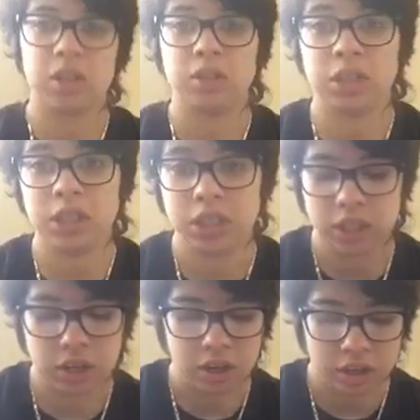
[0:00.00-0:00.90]
called
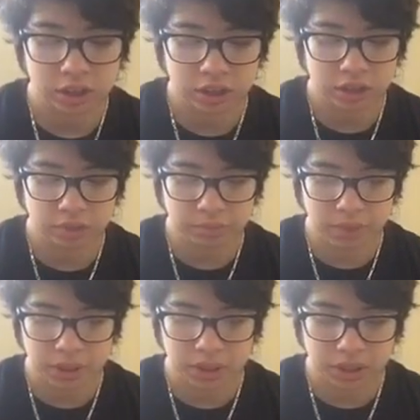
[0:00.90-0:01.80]
CTR. It's your
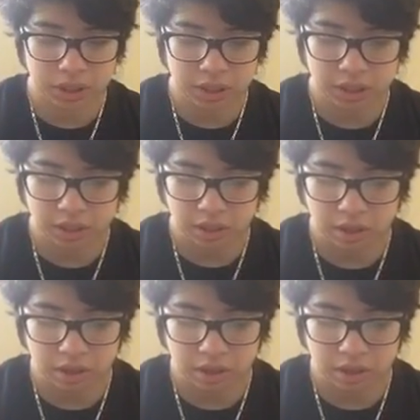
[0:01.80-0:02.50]
business